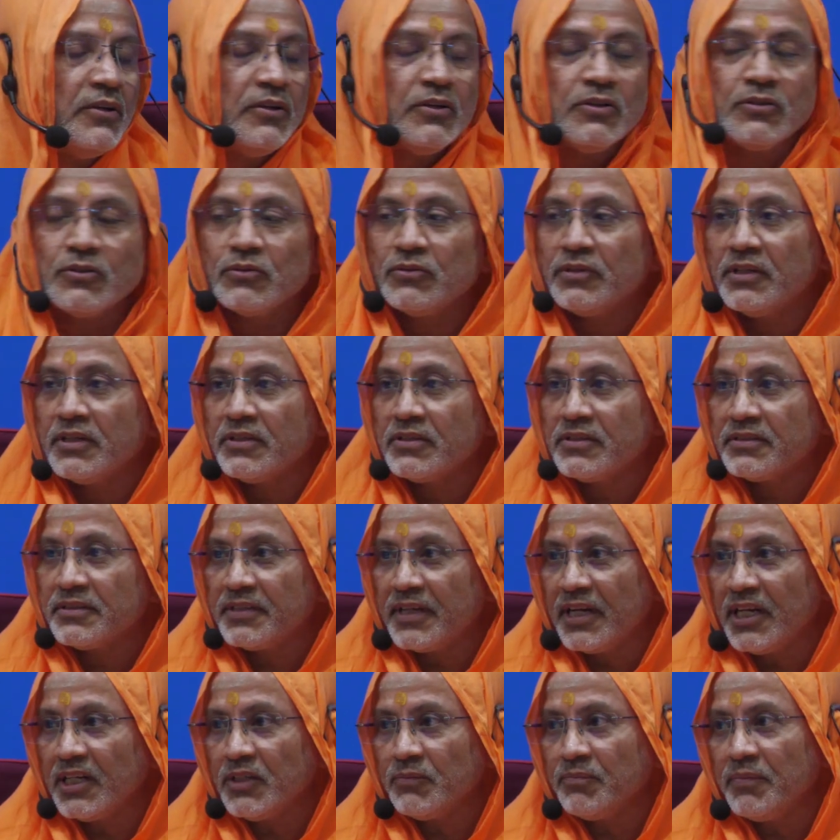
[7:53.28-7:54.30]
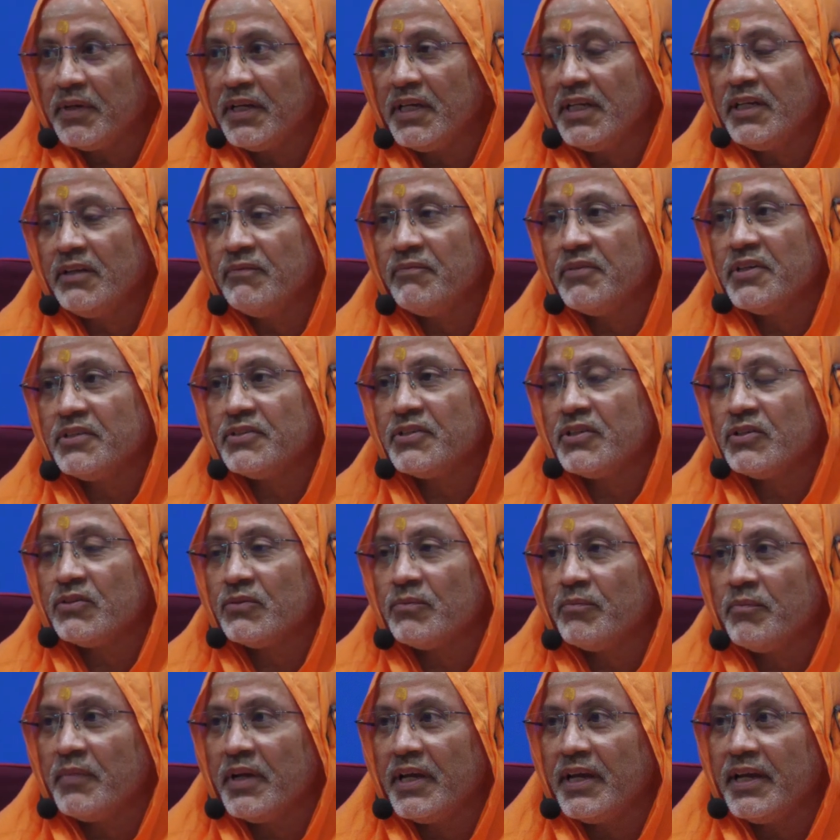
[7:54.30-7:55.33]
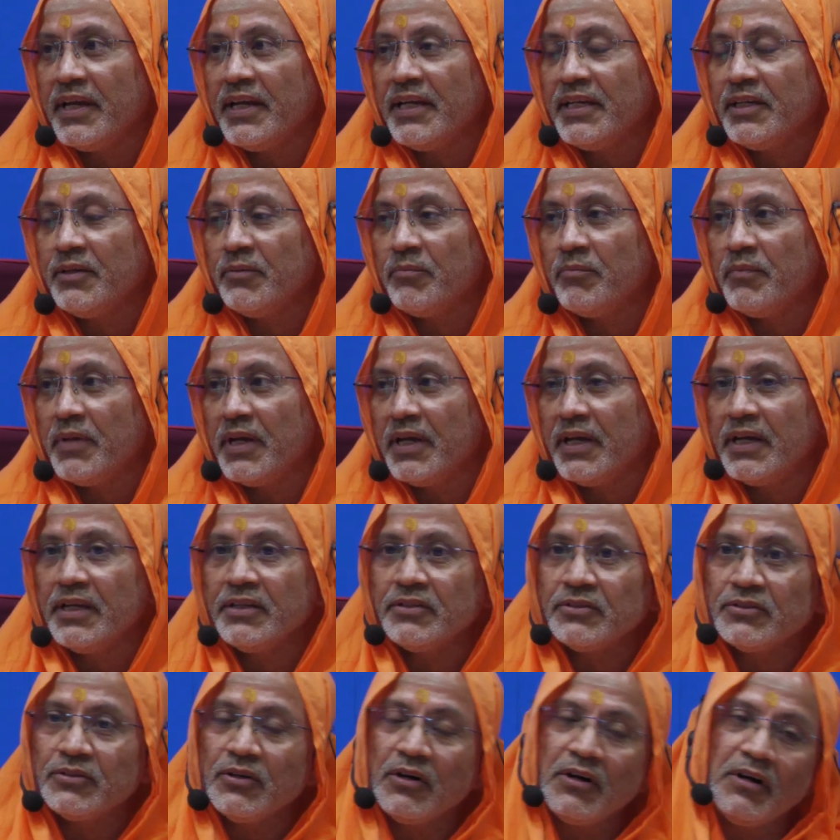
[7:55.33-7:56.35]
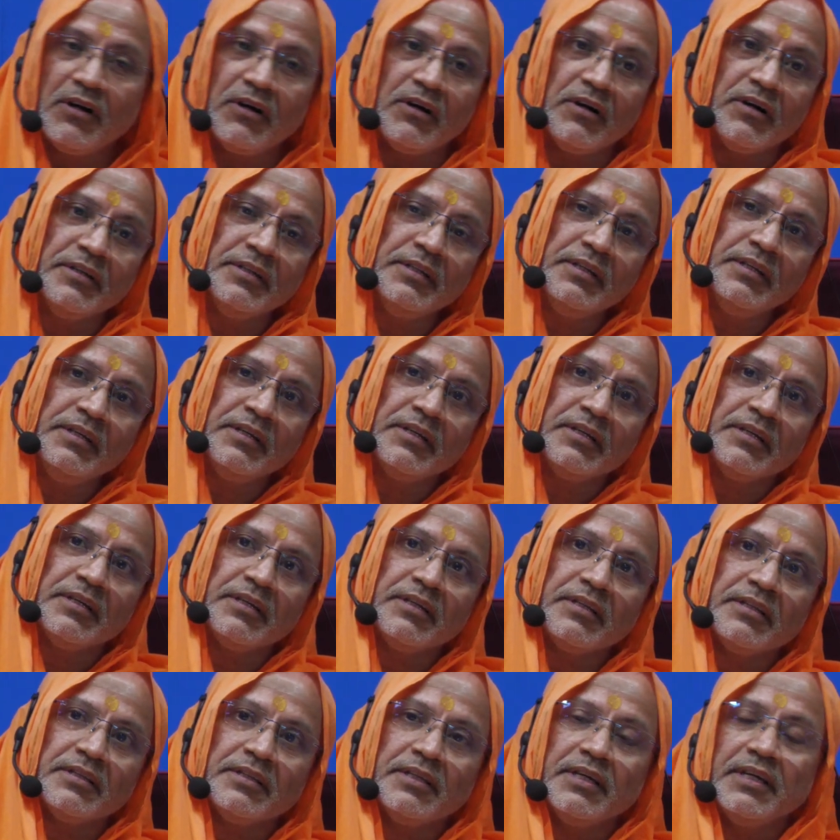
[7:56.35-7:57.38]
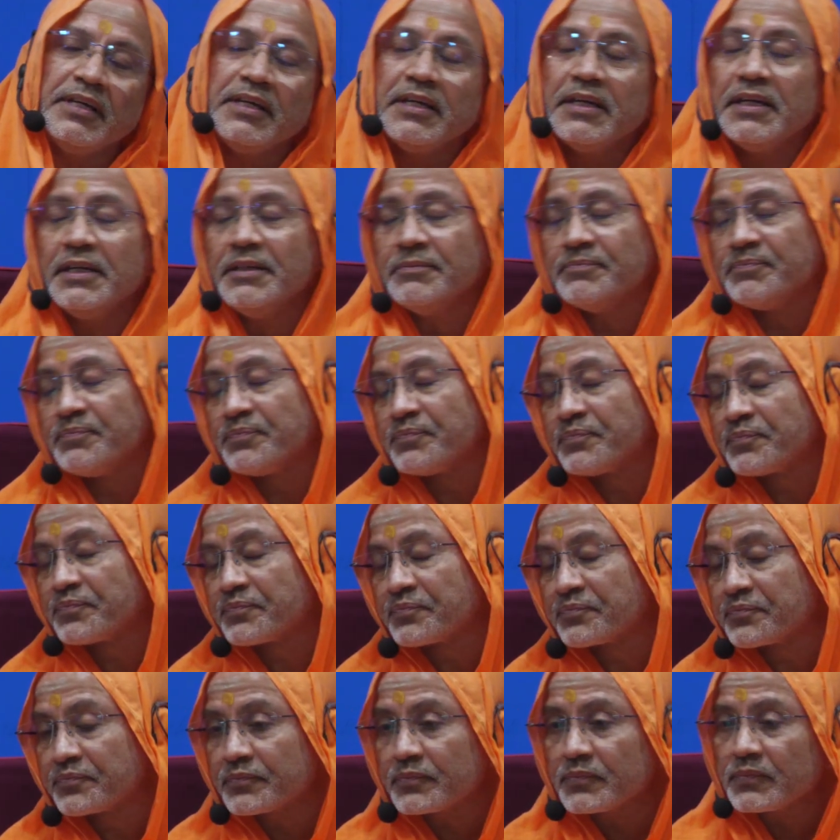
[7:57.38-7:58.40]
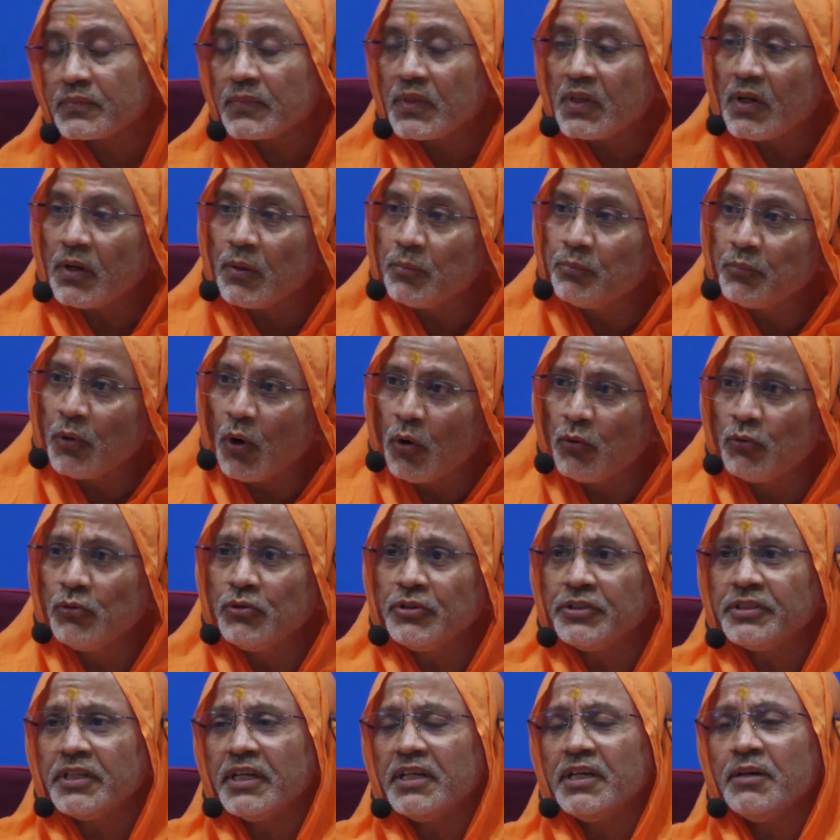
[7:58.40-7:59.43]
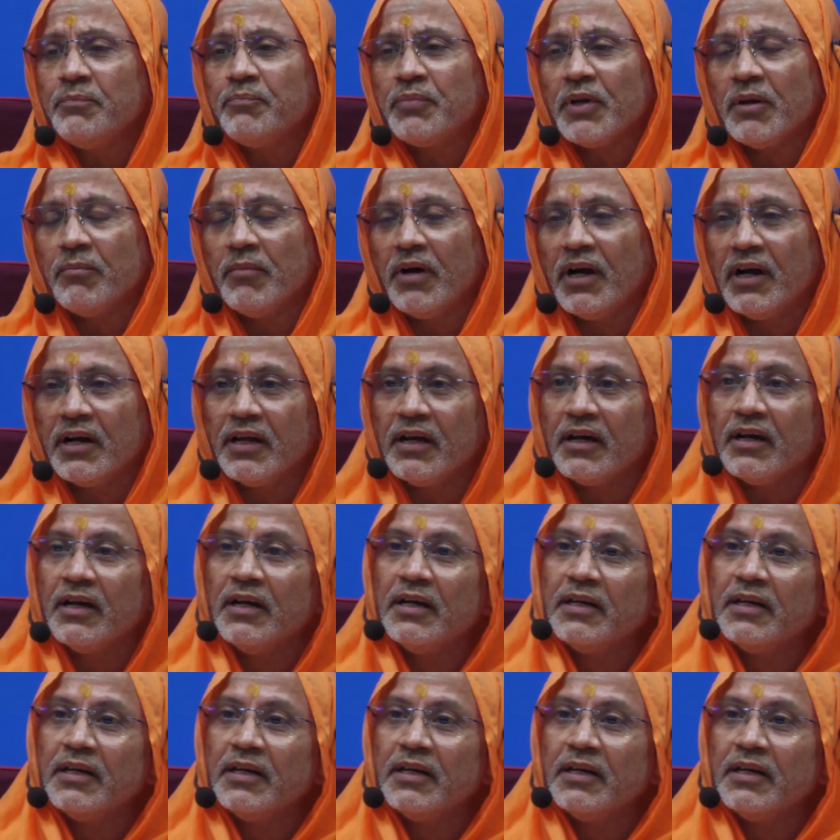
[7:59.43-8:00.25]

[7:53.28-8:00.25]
So the statement which is made based on the Paurusheya Pramana,